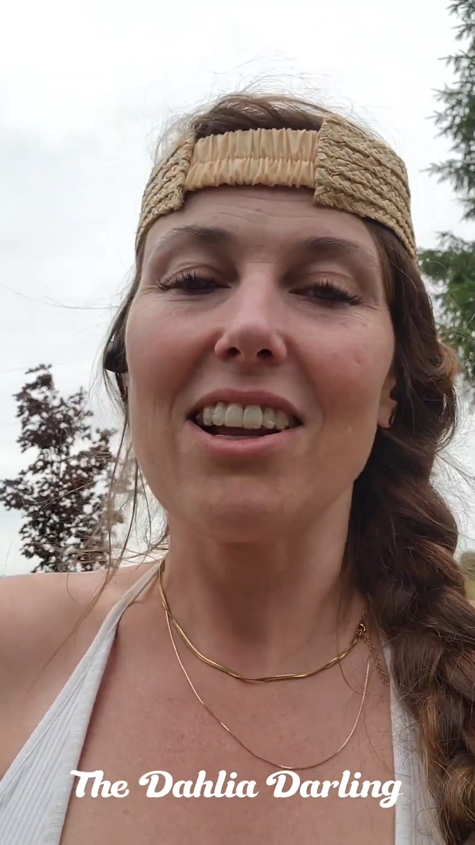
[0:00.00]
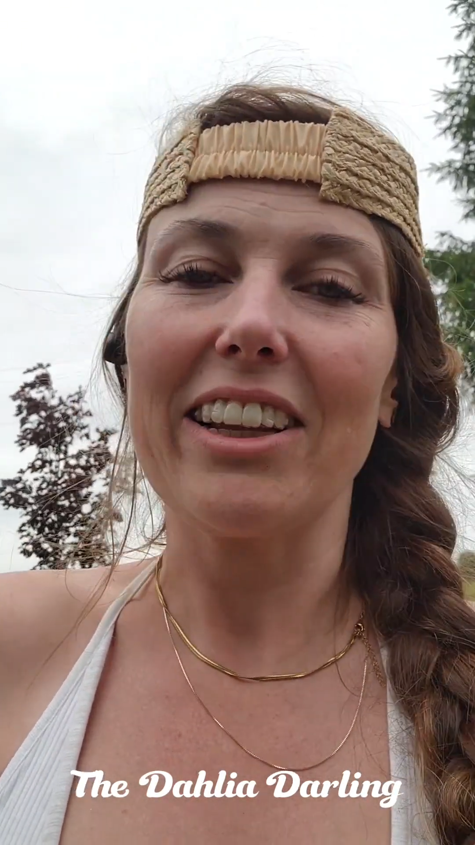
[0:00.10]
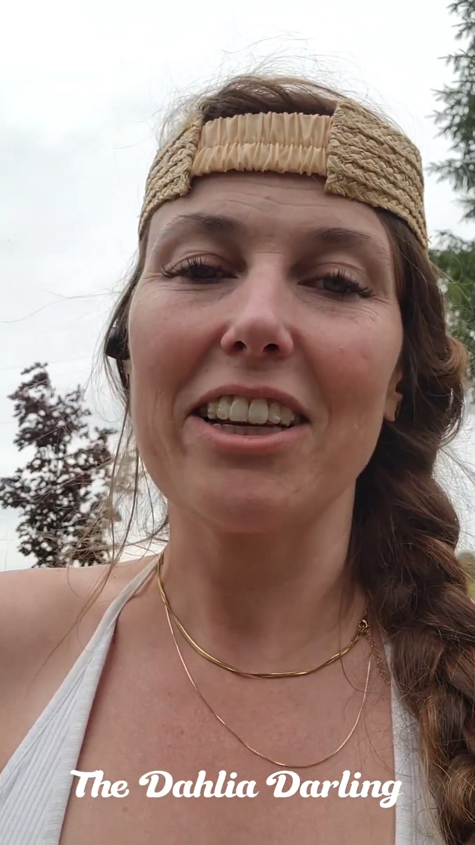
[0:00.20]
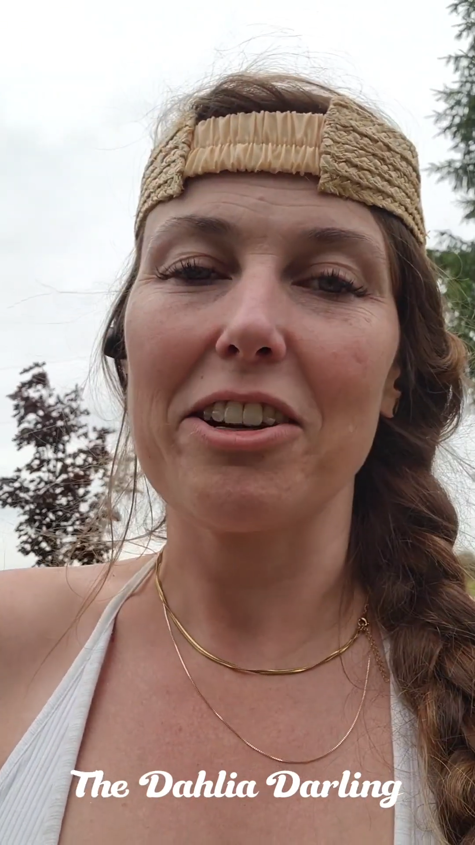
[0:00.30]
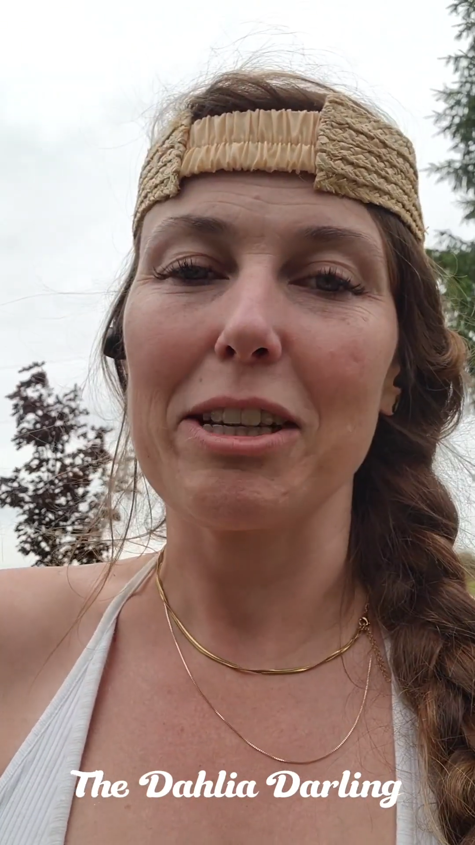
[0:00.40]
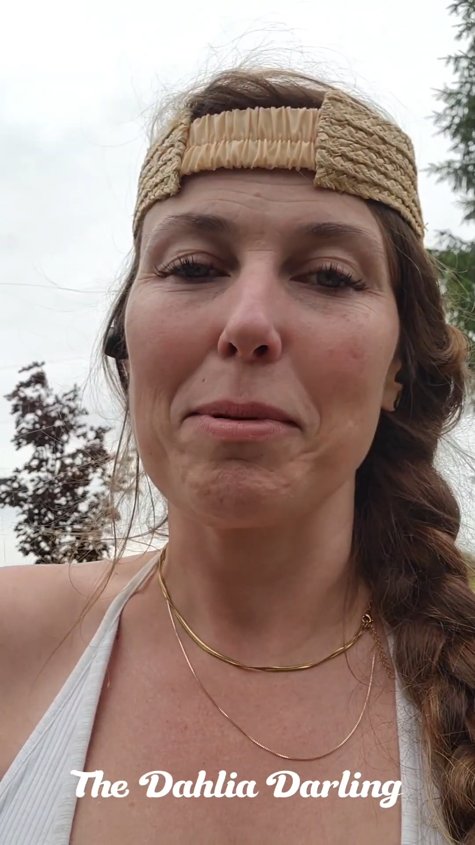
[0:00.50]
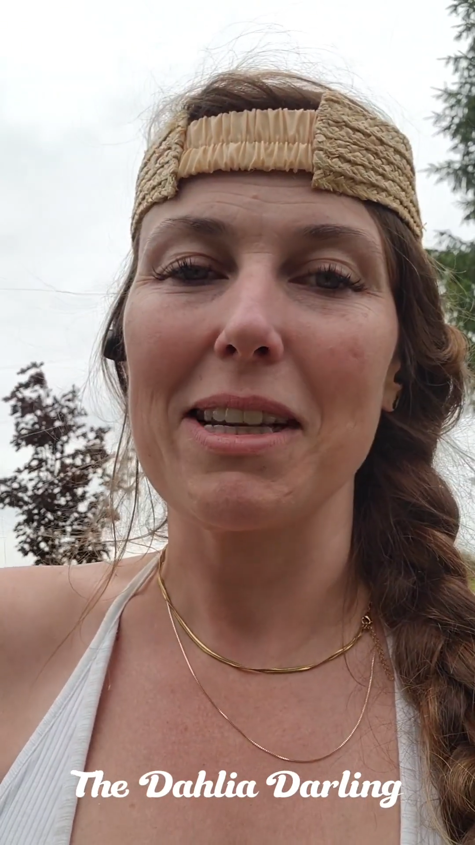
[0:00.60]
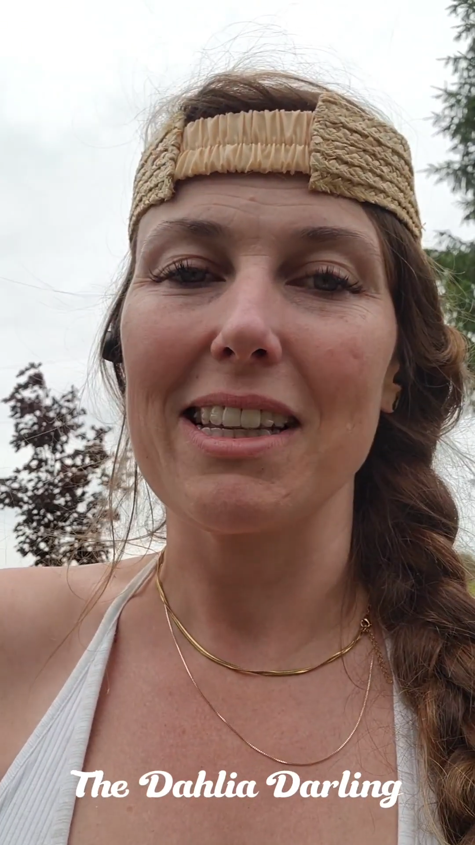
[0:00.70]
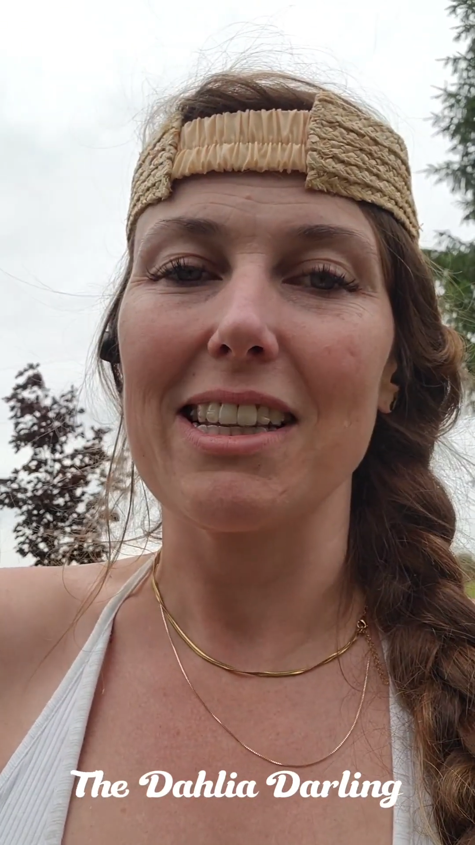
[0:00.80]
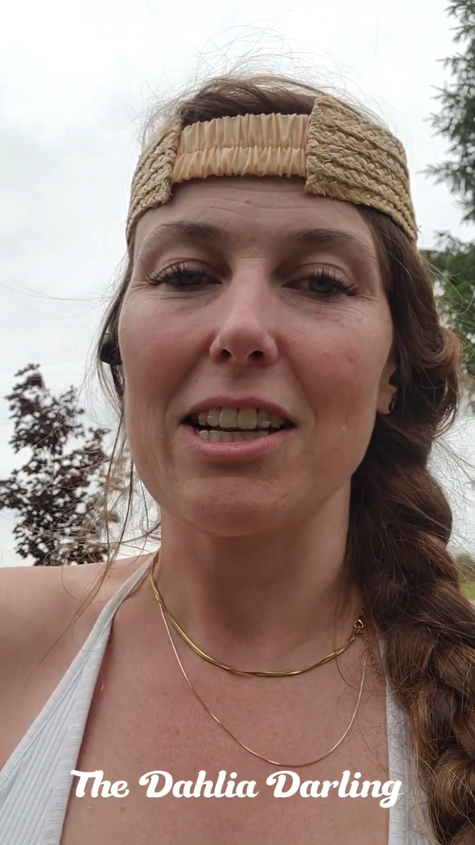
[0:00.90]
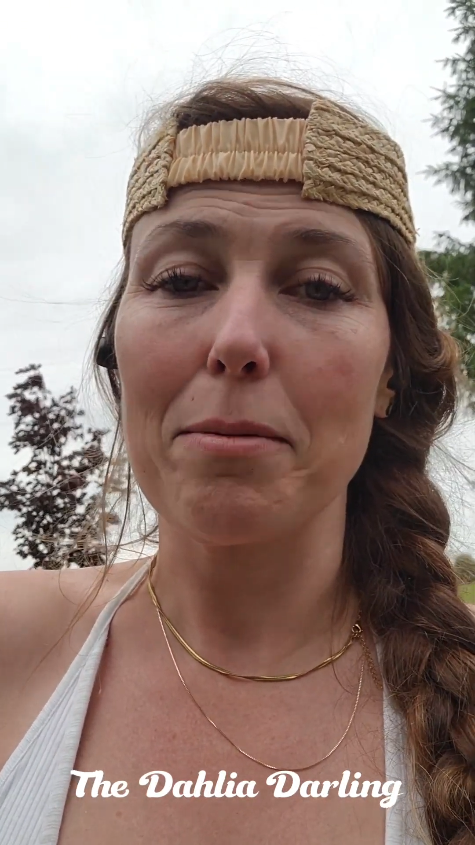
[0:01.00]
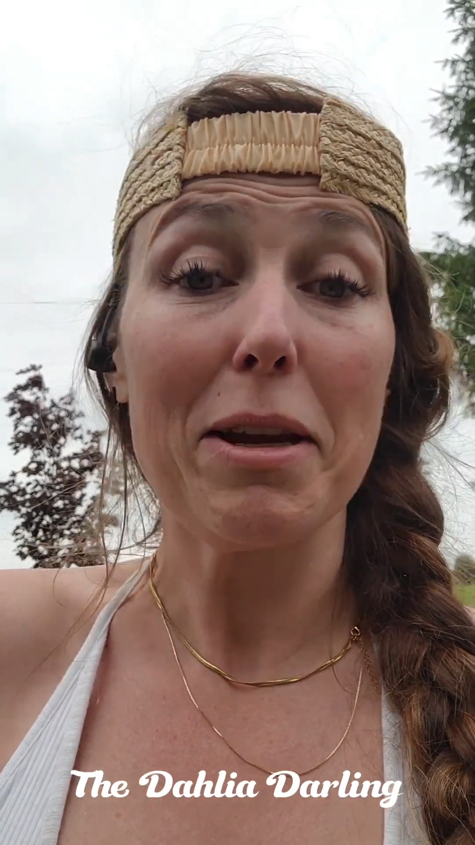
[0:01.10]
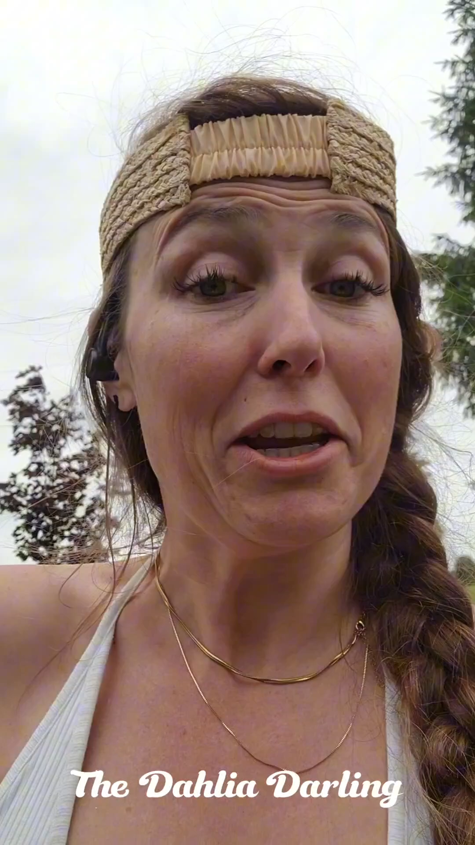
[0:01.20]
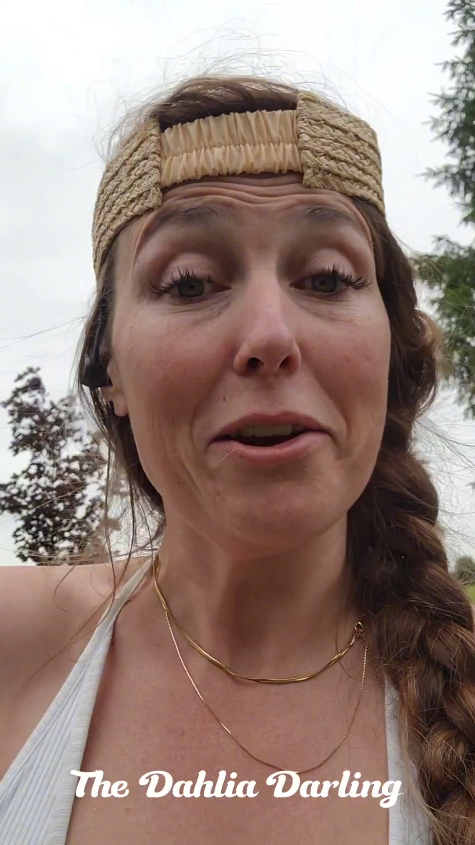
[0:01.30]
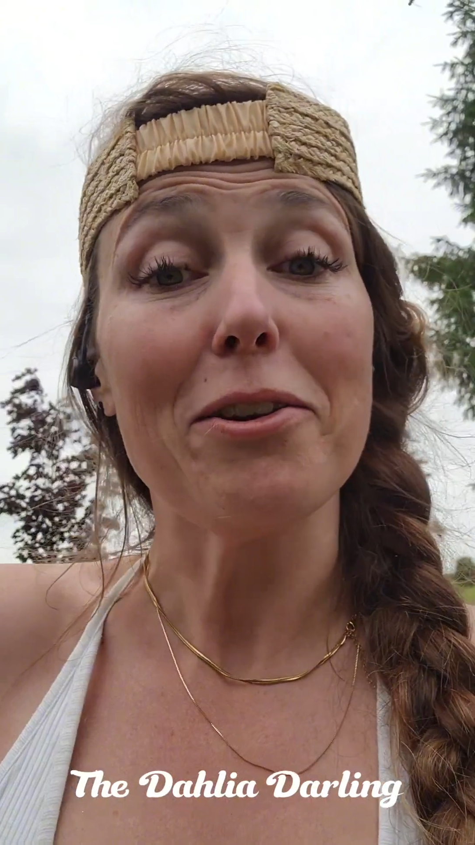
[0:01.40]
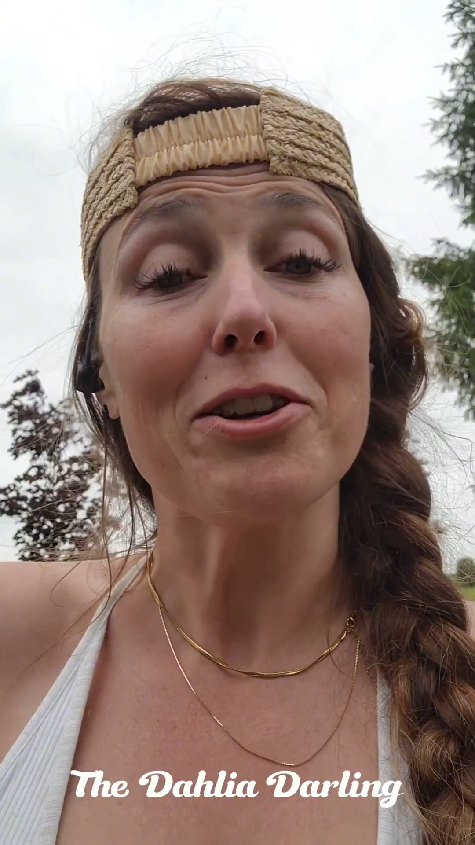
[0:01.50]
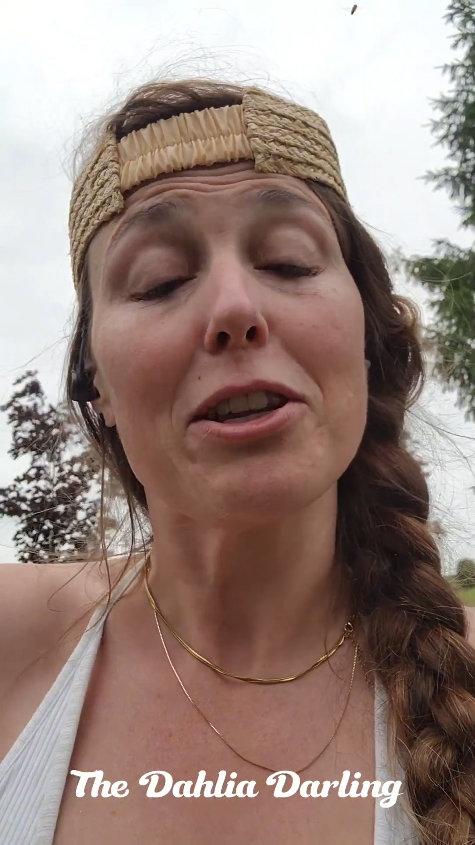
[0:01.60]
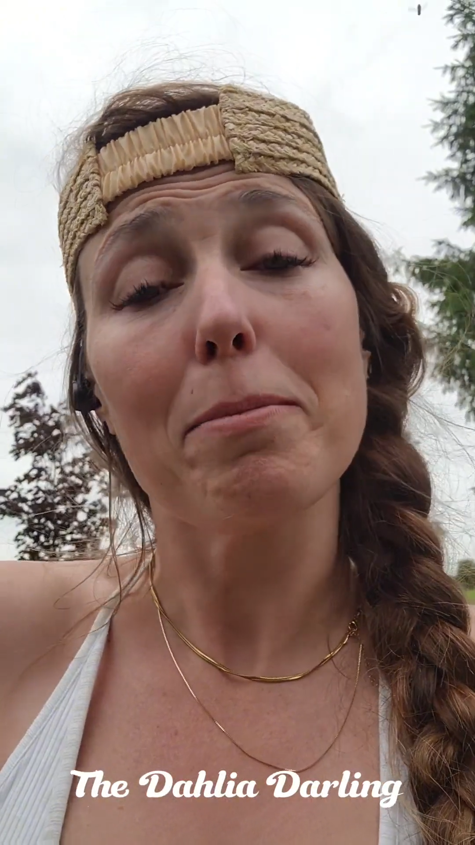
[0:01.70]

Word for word: Dahlia Christmas is going to be huge.